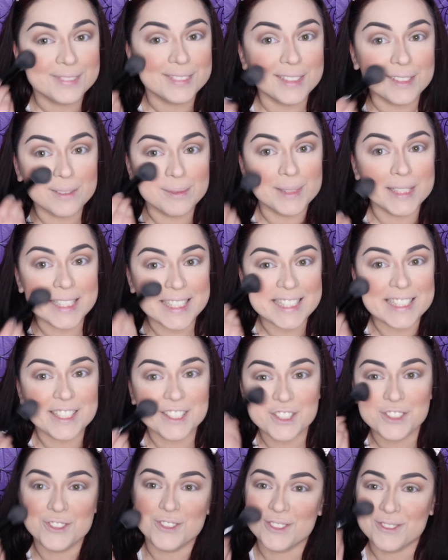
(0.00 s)
I'm gonna be
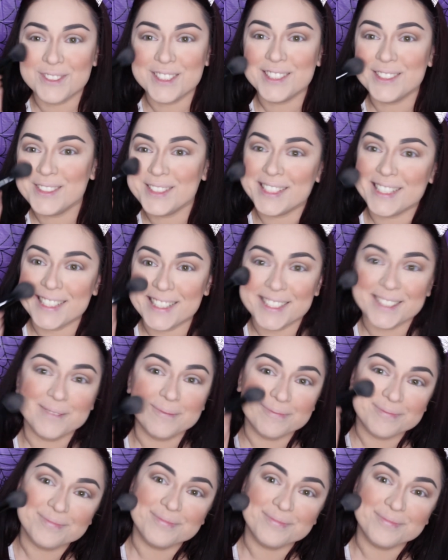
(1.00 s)
extra rosy.